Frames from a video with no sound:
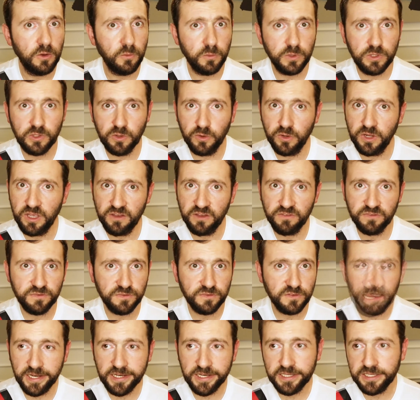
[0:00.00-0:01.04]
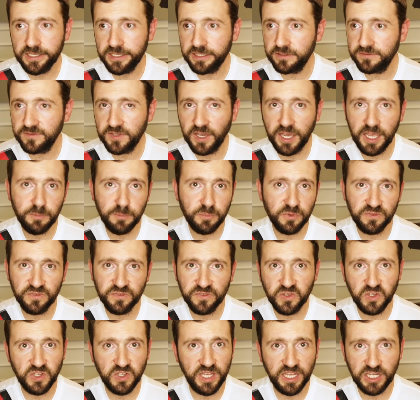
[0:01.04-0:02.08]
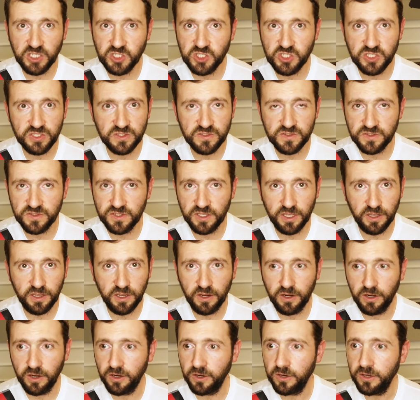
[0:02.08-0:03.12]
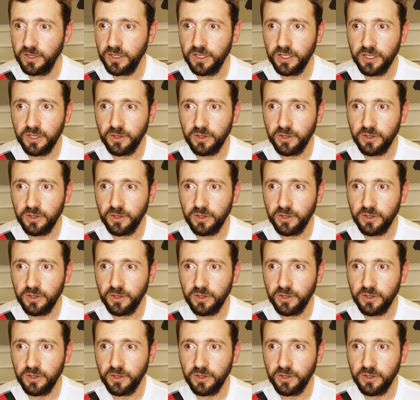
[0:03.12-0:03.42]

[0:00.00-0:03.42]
We don't have any type of connections there.